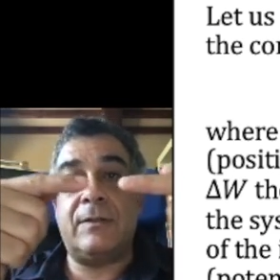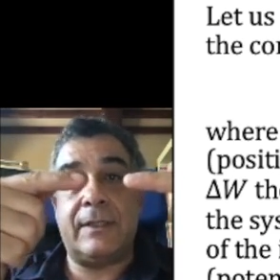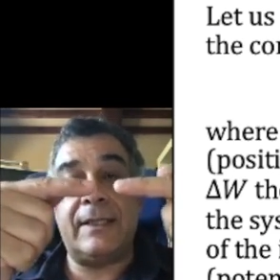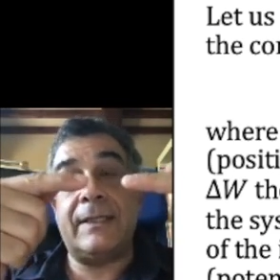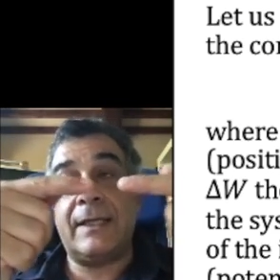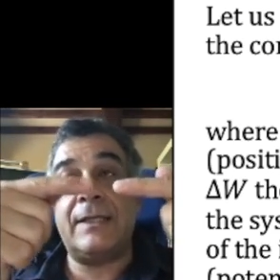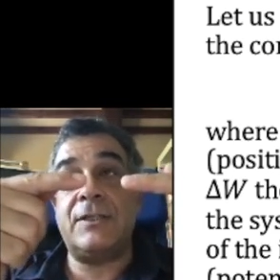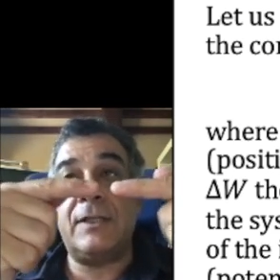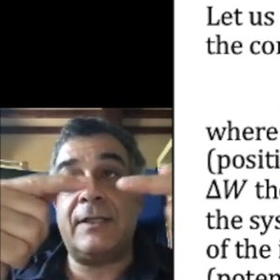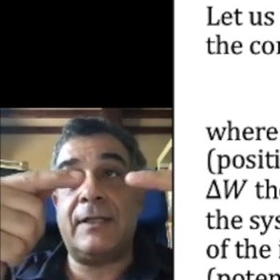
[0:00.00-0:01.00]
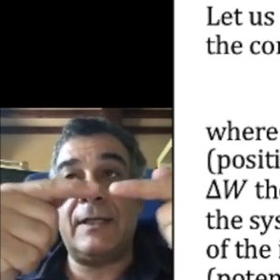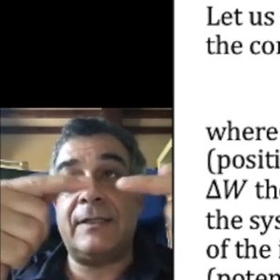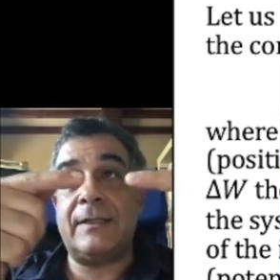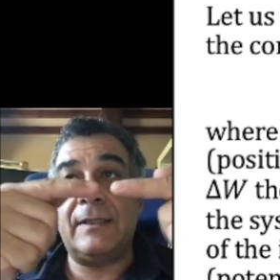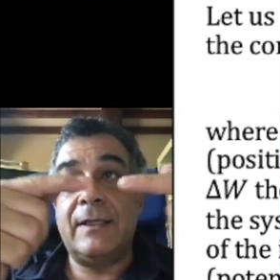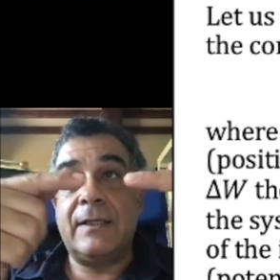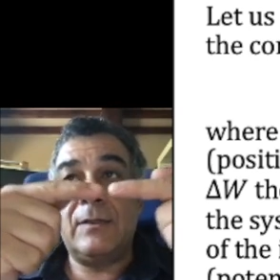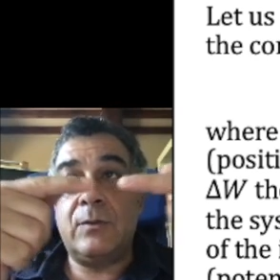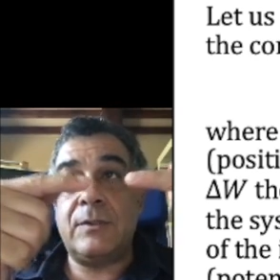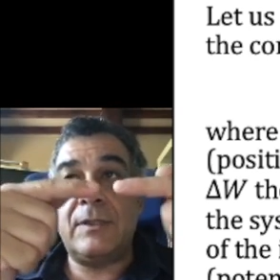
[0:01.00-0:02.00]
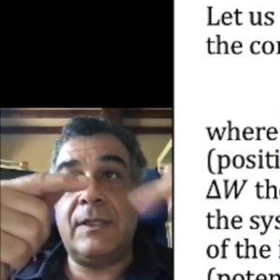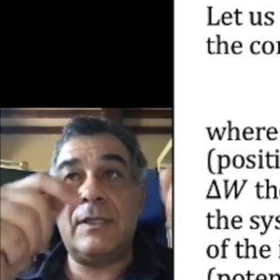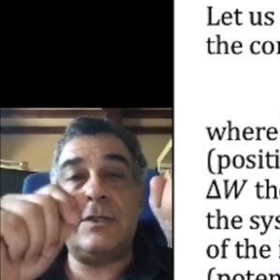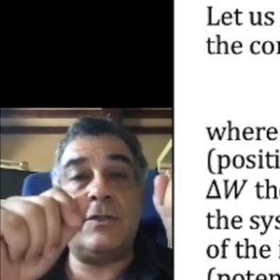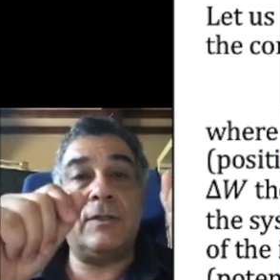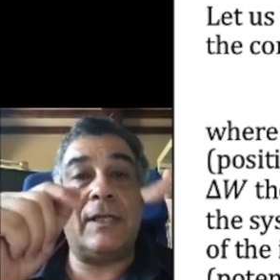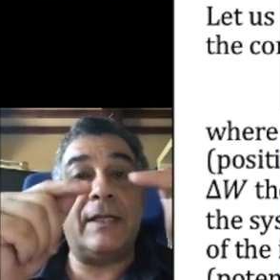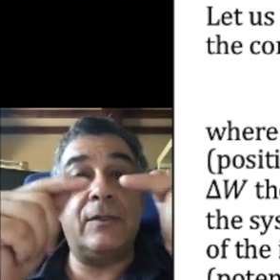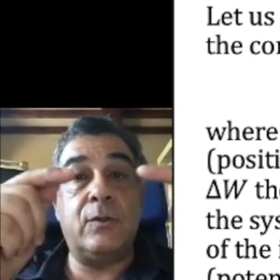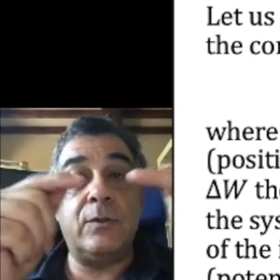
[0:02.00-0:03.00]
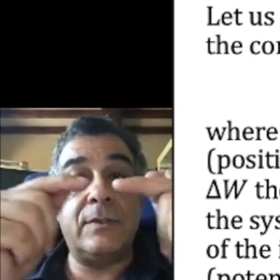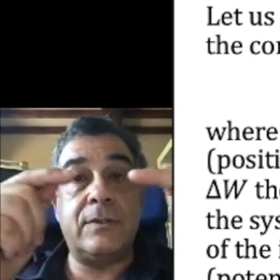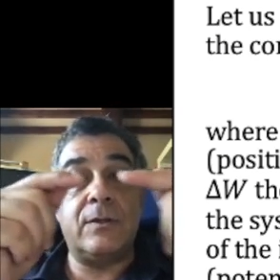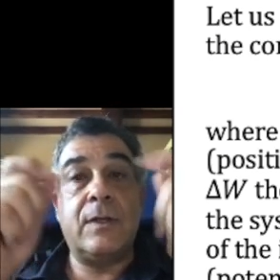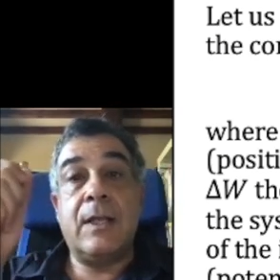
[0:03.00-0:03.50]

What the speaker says: kinetic energy related to oscillation, and also